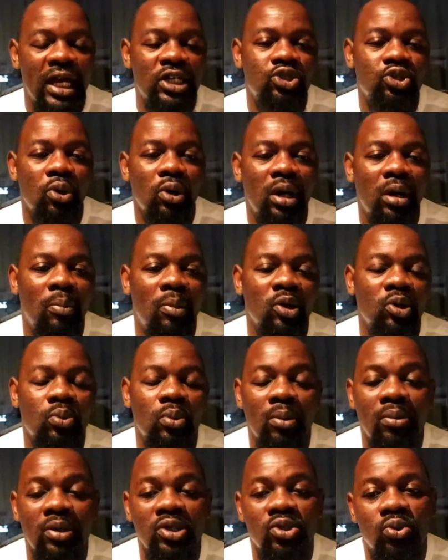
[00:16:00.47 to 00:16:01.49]
and talk about
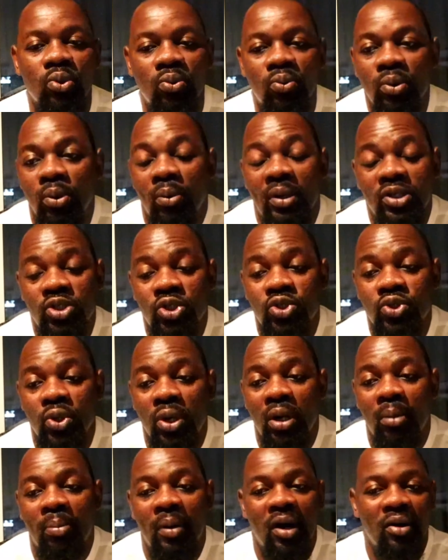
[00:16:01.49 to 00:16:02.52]
what we want to
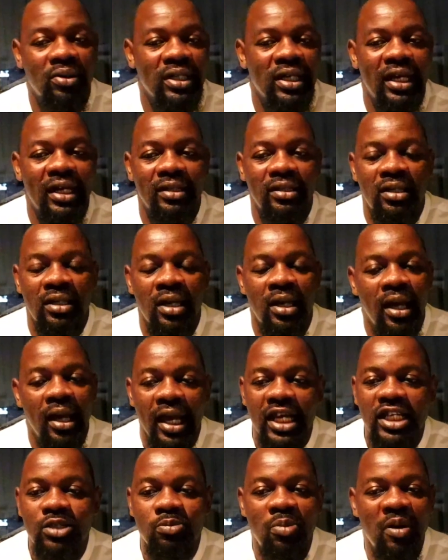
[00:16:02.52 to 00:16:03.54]
talk about, and
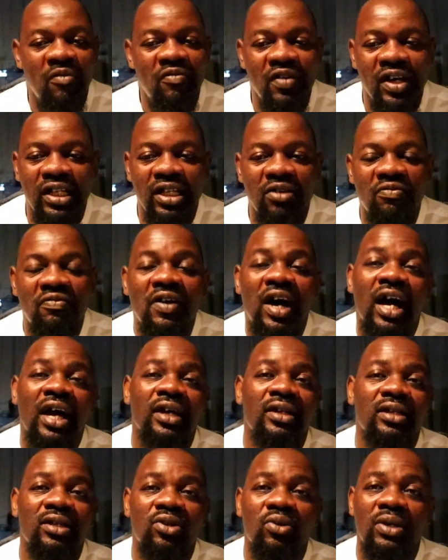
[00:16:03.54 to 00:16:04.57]
it's perfectly
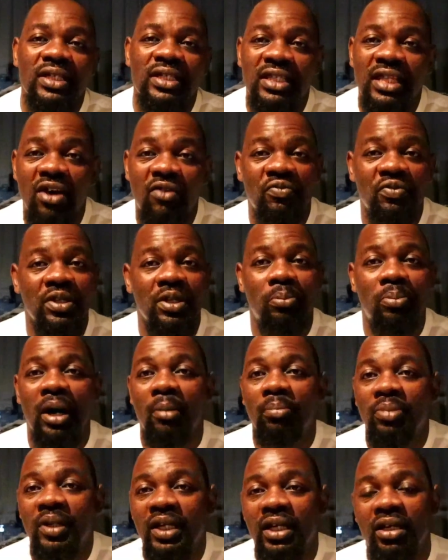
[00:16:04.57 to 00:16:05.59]
fine. You know, it's there for the
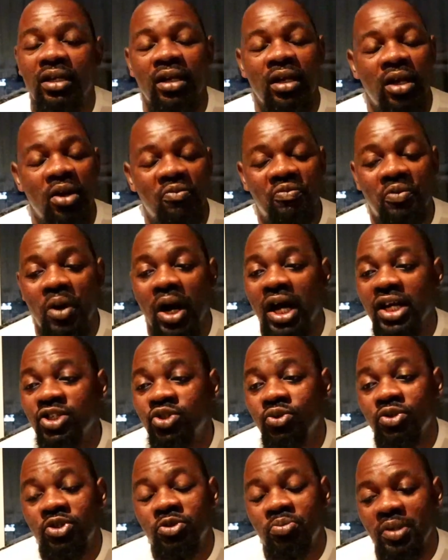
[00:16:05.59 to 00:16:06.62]
public, for
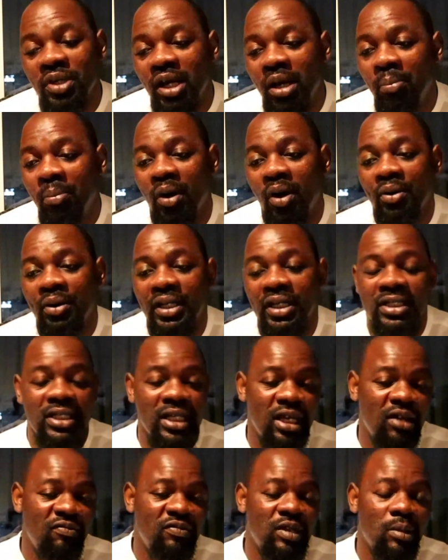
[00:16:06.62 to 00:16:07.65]
us to speak about
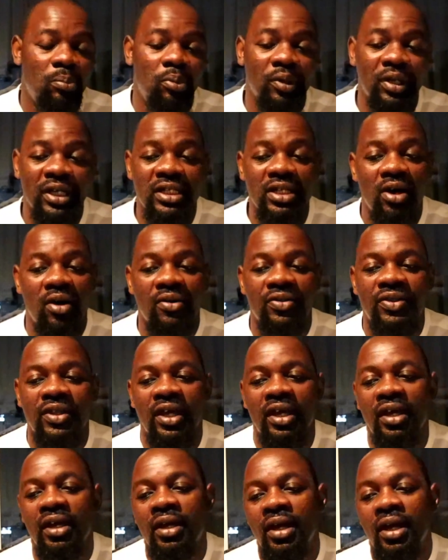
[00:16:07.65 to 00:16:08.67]
it. If they put it out
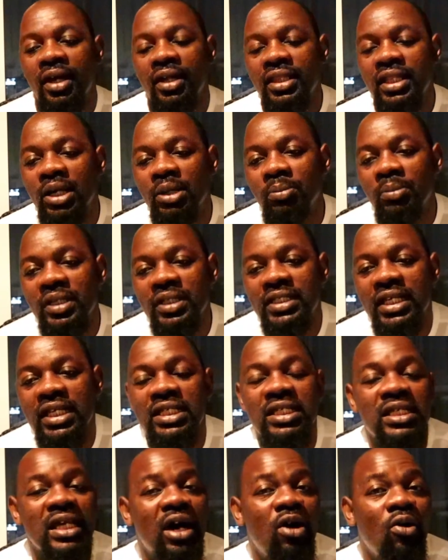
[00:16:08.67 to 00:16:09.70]
there, that means
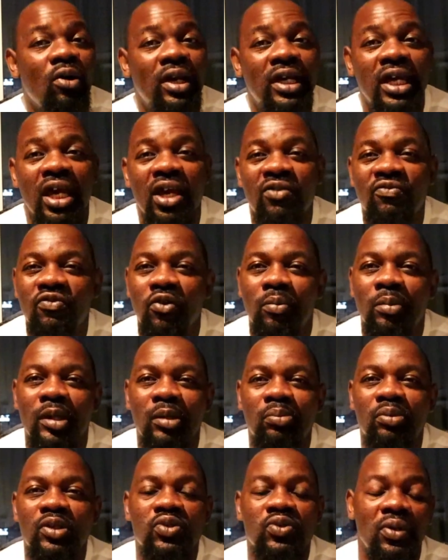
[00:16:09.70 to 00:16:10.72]
it's okay for
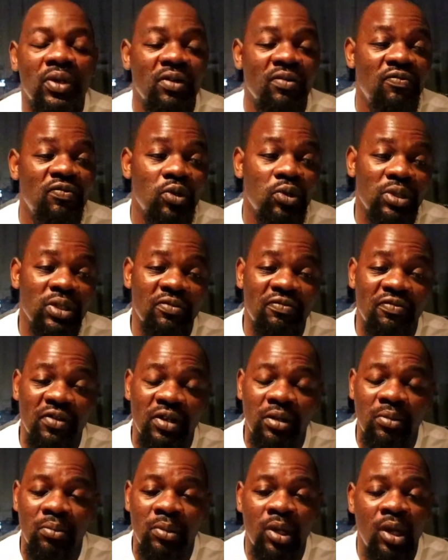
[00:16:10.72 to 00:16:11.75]
people to review the
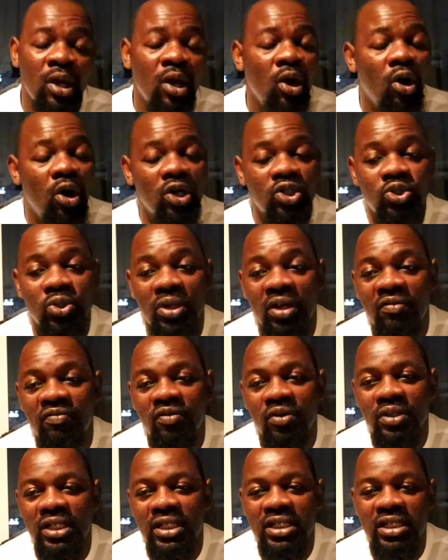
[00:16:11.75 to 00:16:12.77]
film or to
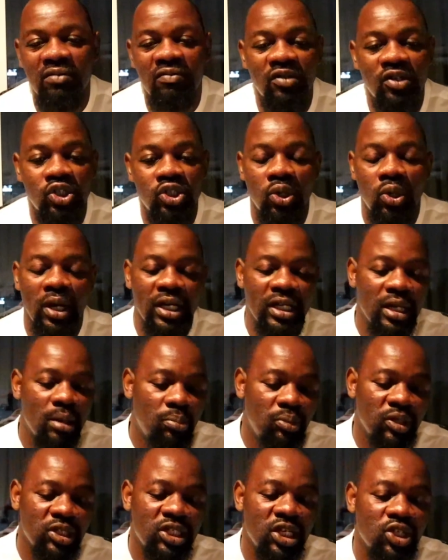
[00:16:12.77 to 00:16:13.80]
review the TV show. And
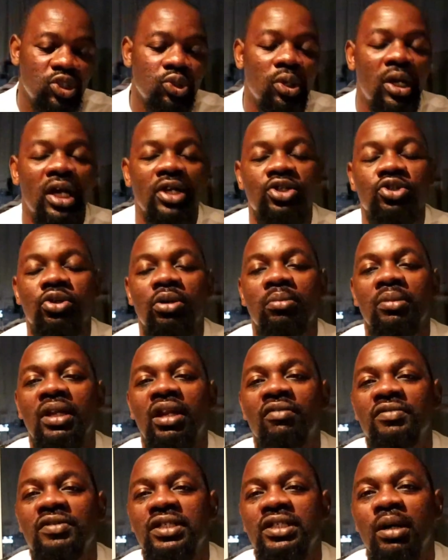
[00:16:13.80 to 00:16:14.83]
I appreciate you guys showing me
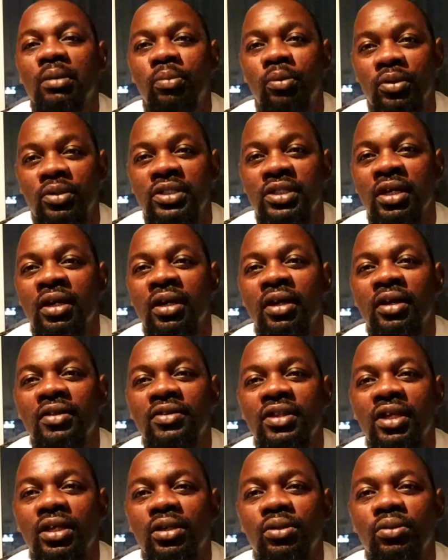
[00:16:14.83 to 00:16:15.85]
love and support.
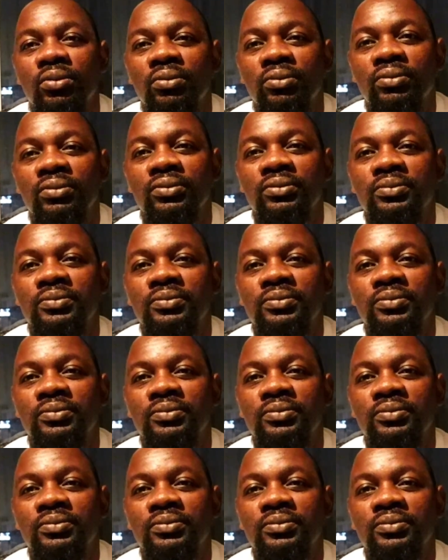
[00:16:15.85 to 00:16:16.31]
Thank you.